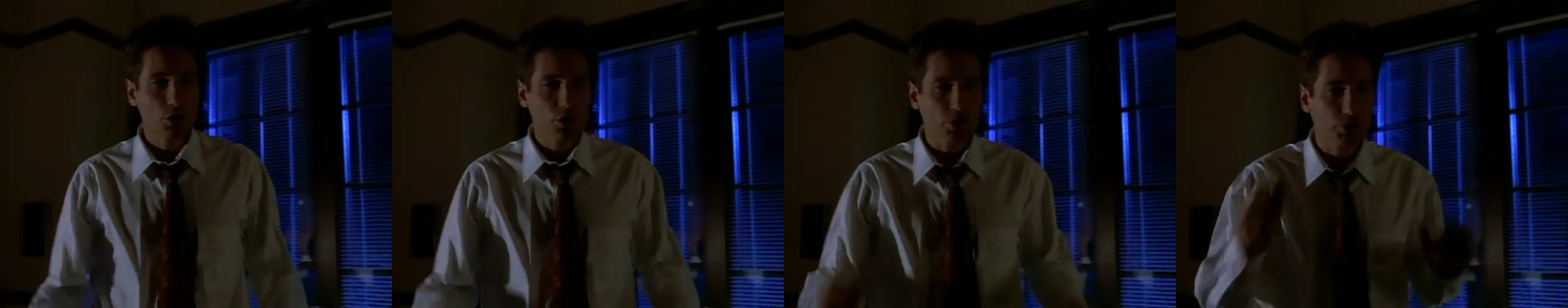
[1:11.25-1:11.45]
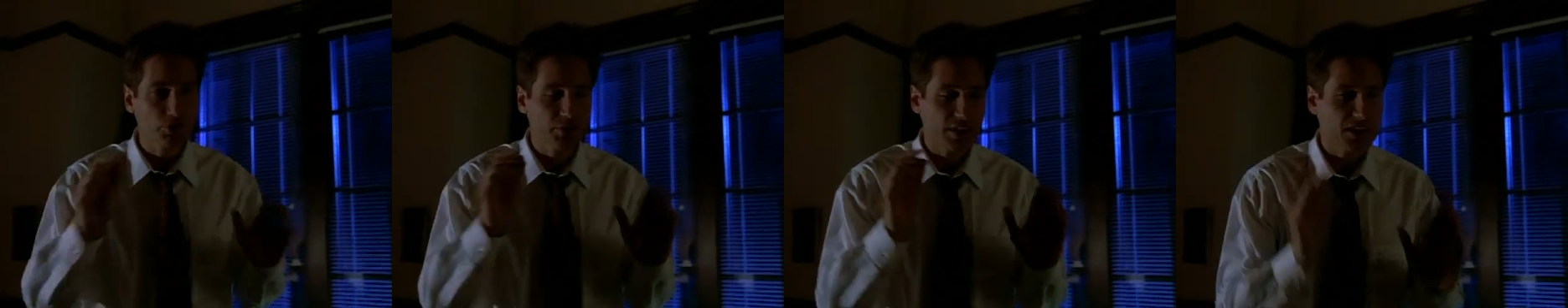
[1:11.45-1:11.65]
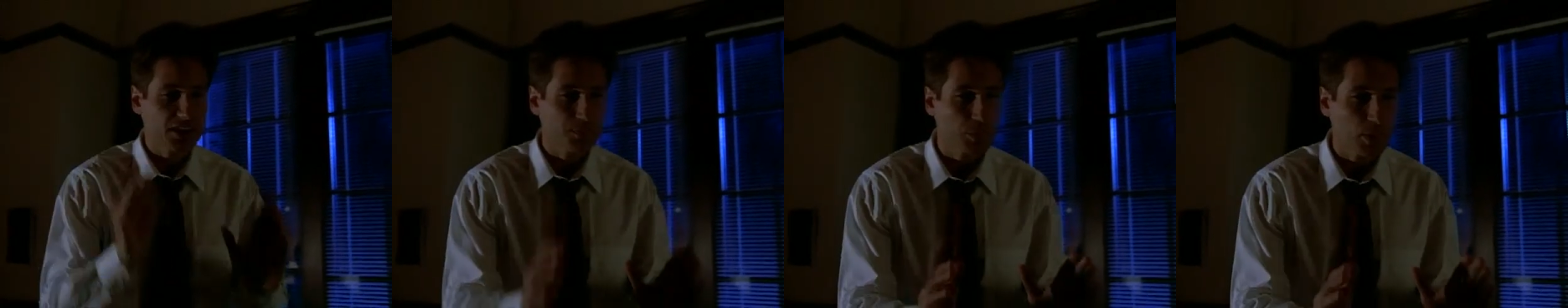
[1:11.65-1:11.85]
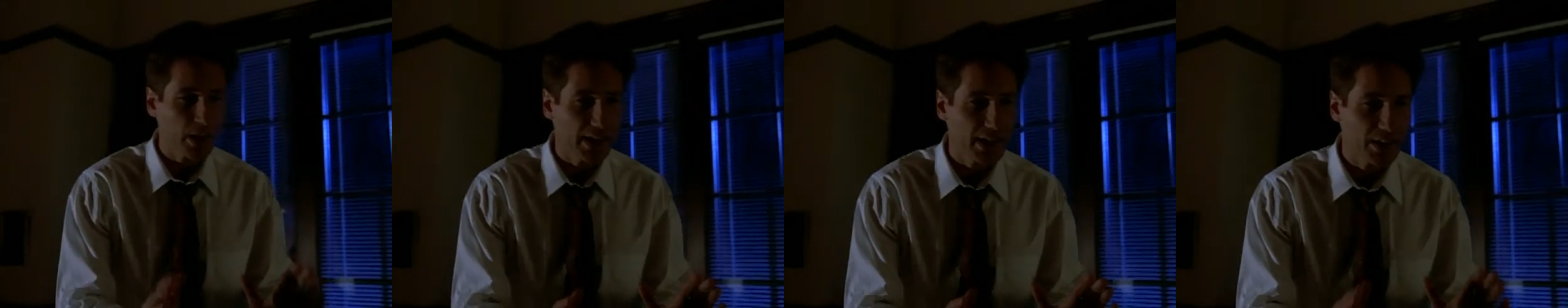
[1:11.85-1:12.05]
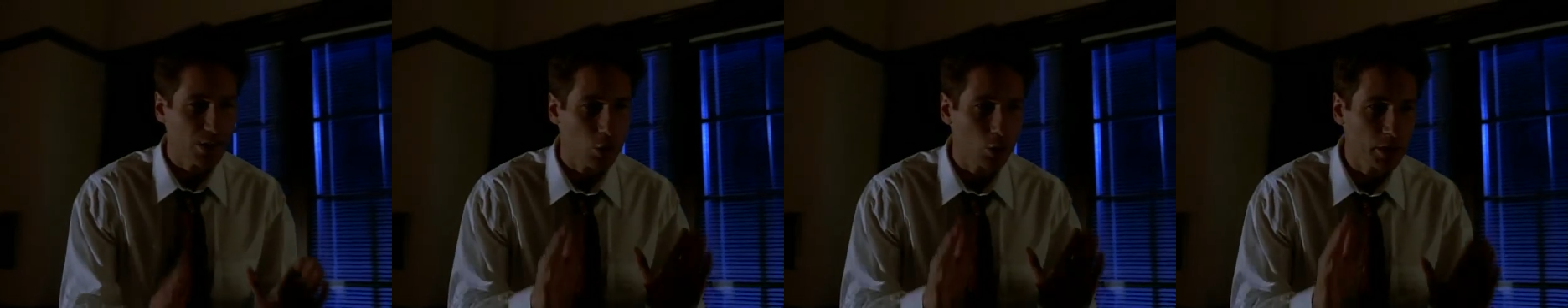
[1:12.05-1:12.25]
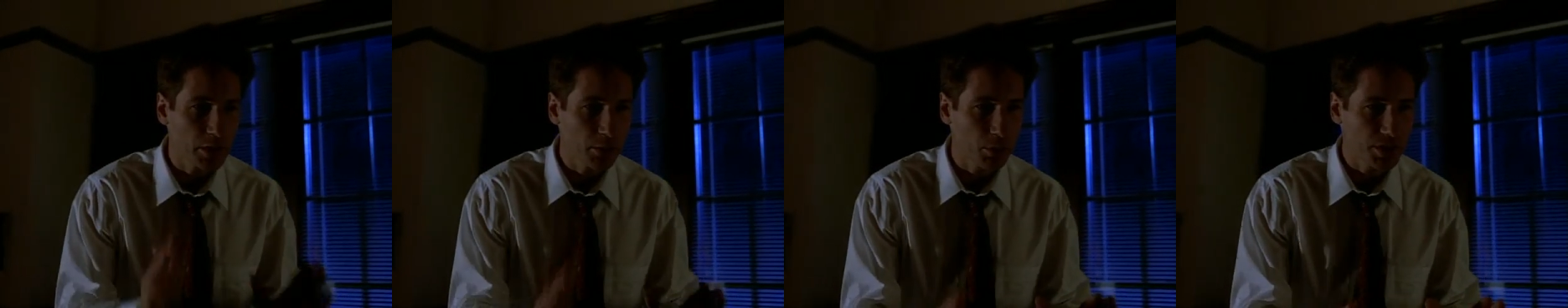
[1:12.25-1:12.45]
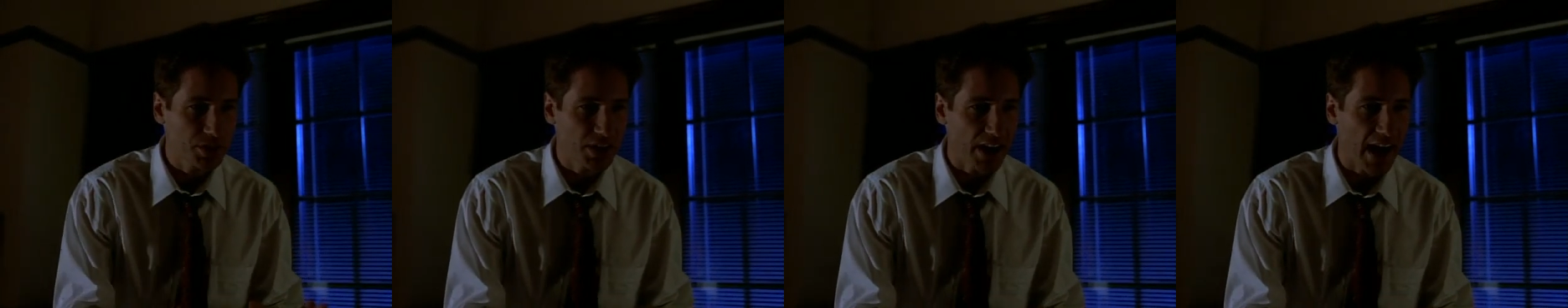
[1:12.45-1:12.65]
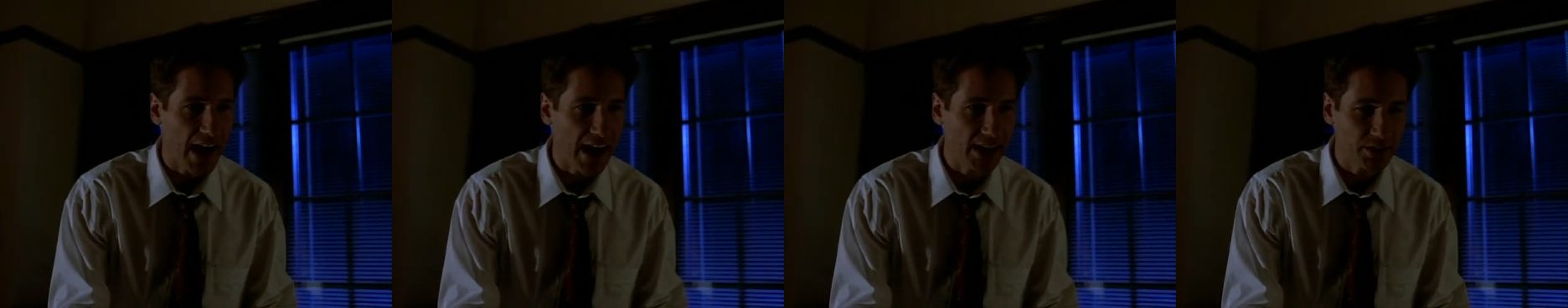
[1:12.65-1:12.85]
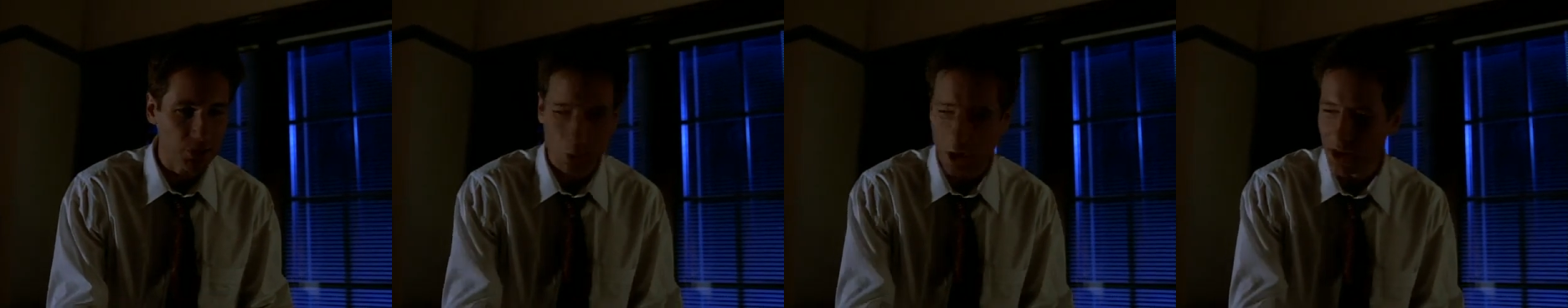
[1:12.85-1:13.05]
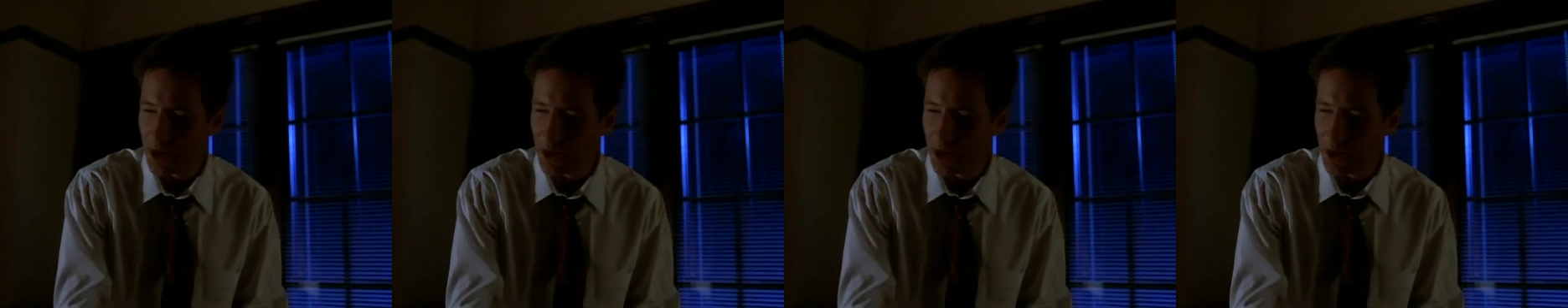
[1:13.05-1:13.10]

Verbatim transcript: No, no, you've explained only what you had to.